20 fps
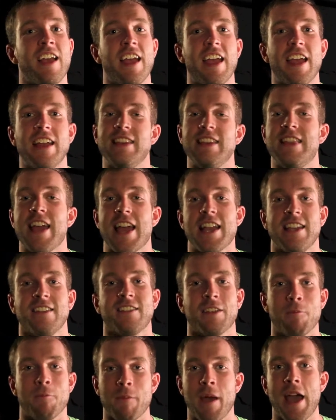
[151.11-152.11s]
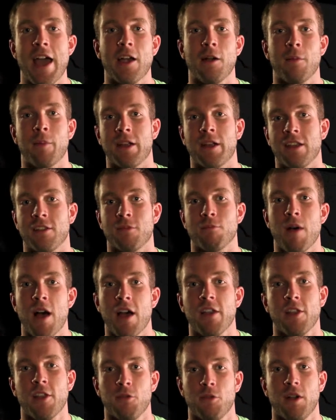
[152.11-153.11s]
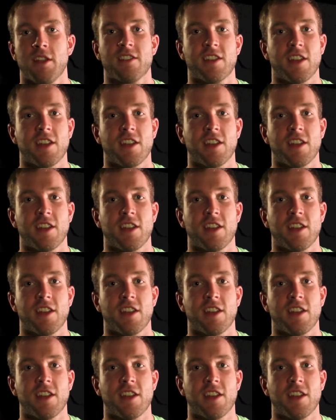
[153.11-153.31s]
that doesn't matter because moth and rust